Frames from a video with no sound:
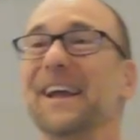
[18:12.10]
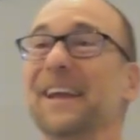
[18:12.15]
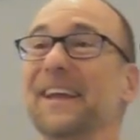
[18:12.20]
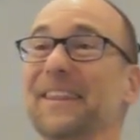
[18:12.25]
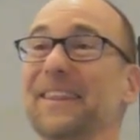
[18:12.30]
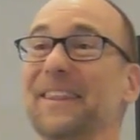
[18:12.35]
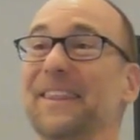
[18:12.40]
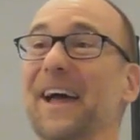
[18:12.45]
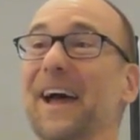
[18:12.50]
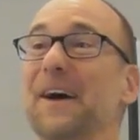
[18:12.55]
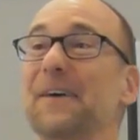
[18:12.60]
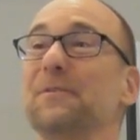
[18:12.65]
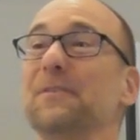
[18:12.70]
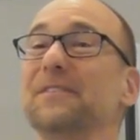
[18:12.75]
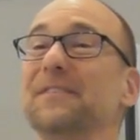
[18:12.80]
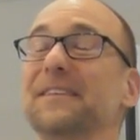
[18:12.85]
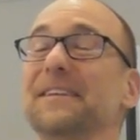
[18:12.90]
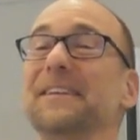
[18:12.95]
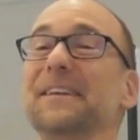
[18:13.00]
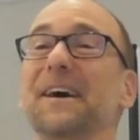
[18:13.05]
And that
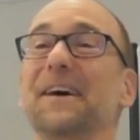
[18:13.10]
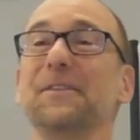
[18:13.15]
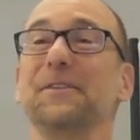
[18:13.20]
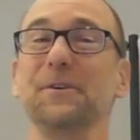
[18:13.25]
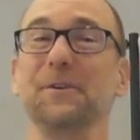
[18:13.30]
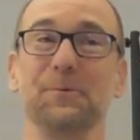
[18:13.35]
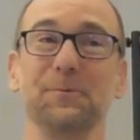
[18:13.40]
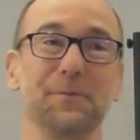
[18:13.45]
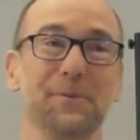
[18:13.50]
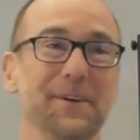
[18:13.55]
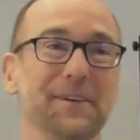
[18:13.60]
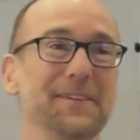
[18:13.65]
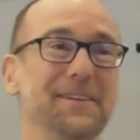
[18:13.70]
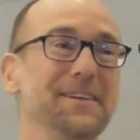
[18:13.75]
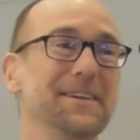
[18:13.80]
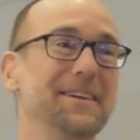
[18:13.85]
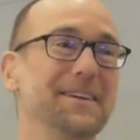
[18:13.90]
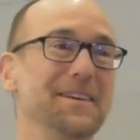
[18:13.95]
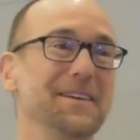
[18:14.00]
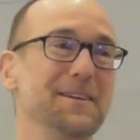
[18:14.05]
was another
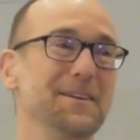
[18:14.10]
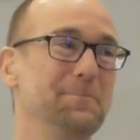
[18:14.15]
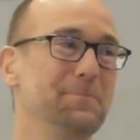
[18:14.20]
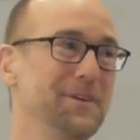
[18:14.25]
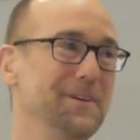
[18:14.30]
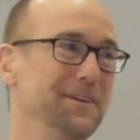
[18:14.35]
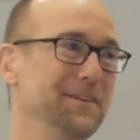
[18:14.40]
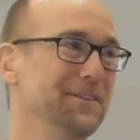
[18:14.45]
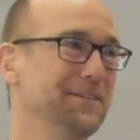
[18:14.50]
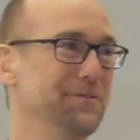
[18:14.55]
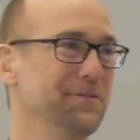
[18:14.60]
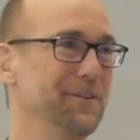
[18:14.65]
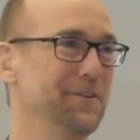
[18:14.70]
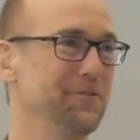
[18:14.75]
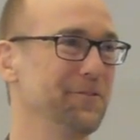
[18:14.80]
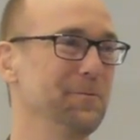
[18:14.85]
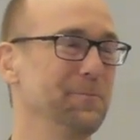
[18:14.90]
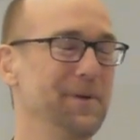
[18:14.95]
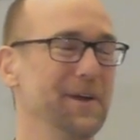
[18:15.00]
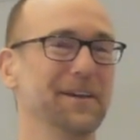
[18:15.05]
really key piece of
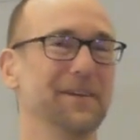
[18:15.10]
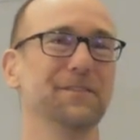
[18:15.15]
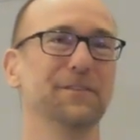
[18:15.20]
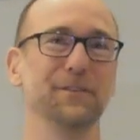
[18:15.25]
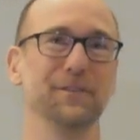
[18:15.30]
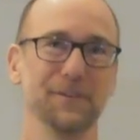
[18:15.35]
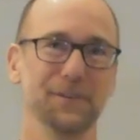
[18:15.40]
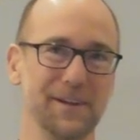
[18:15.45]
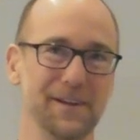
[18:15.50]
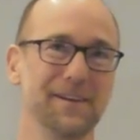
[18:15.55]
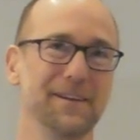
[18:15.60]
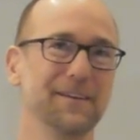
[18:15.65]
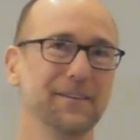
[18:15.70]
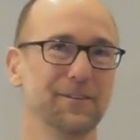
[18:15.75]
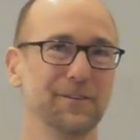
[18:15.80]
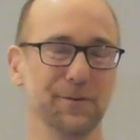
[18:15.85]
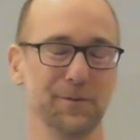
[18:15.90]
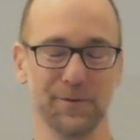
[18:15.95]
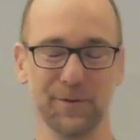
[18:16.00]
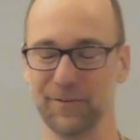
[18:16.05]
information leading
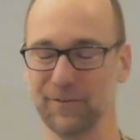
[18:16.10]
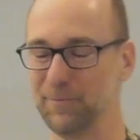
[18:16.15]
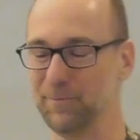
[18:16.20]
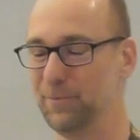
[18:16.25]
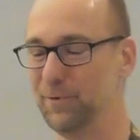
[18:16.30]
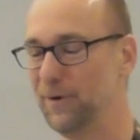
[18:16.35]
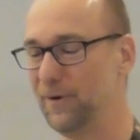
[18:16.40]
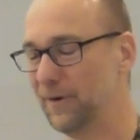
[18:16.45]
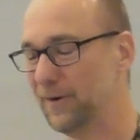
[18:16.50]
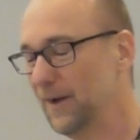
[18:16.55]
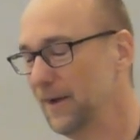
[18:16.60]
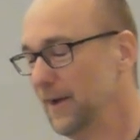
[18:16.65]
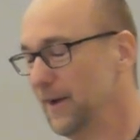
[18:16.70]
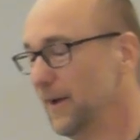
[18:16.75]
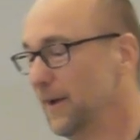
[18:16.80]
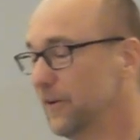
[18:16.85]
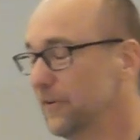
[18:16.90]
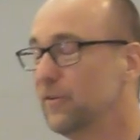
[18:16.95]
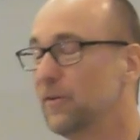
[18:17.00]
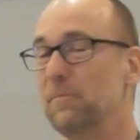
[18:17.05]
to this book
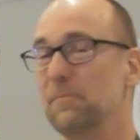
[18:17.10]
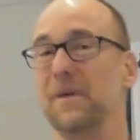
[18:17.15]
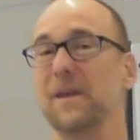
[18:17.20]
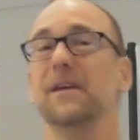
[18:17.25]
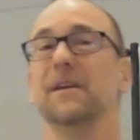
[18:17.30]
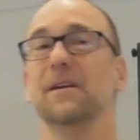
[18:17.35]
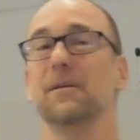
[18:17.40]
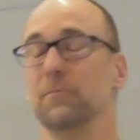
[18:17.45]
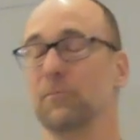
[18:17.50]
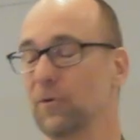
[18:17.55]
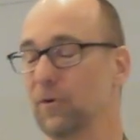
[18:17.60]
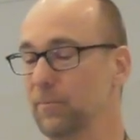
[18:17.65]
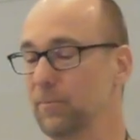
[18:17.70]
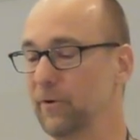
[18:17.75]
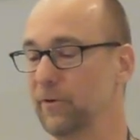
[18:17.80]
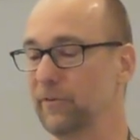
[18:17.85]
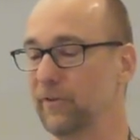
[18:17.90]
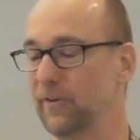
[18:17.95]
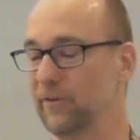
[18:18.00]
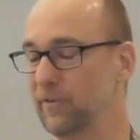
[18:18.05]
to make it more
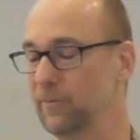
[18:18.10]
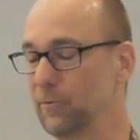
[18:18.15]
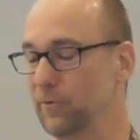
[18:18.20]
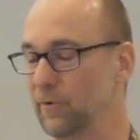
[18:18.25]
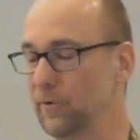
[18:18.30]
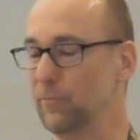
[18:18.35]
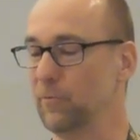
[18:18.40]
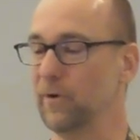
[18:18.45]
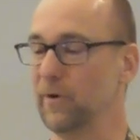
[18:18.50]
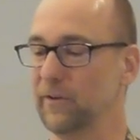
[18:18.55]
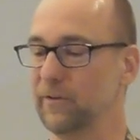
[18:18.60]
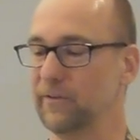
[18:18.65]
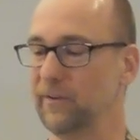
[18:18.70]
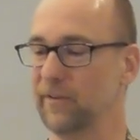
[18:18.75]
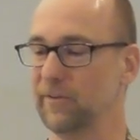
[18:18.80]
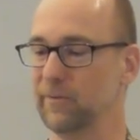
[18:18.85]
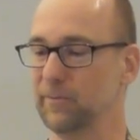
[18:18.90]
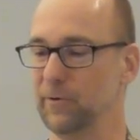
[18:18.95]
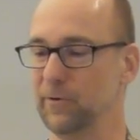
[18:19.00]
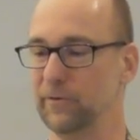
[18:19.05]
presentable and more
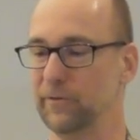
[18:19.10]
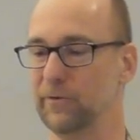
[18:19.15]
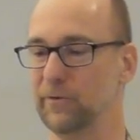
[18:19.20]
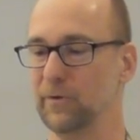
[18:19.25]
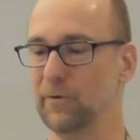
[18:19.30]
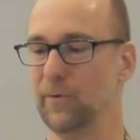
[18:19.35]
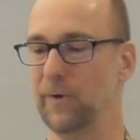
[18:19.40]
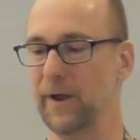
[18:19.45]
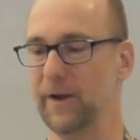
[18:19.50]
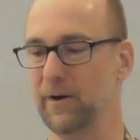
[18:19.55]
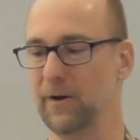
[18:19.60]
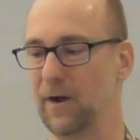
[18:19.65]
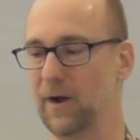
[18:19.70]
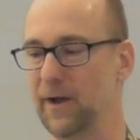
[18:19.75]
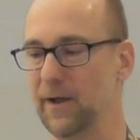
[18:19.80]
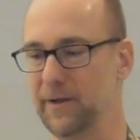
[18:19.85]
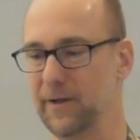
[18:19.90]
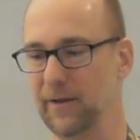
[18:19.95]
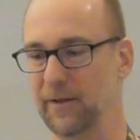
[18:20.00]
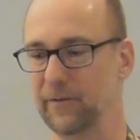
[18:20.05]
accessible to a wider
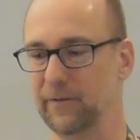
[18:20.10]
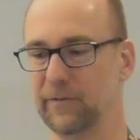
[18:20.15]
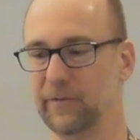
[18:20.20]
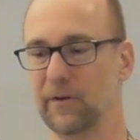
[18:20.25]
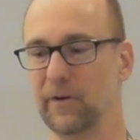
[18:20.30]
audience.